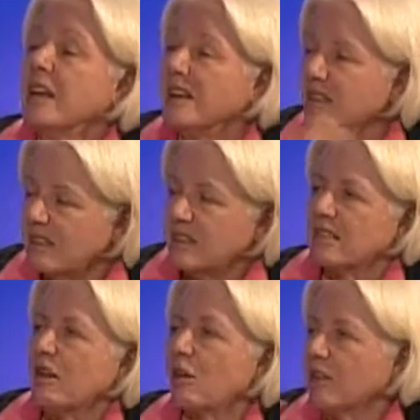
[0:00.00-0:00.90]

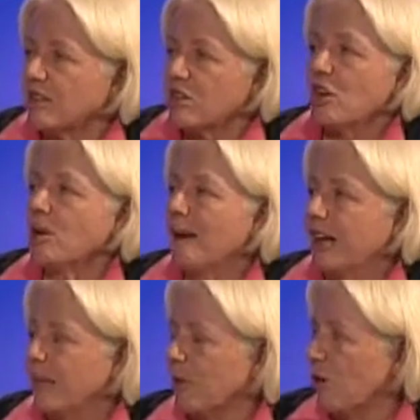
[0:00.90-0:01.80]
is it's all
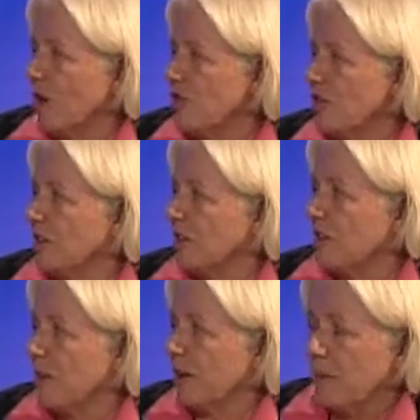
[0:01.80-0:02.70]
about immigration.
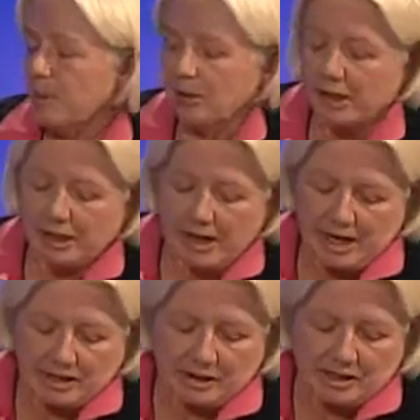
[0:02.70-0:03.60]
It's about people getting
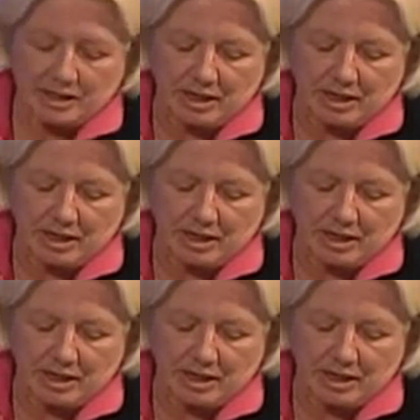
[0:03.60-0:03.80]
out of these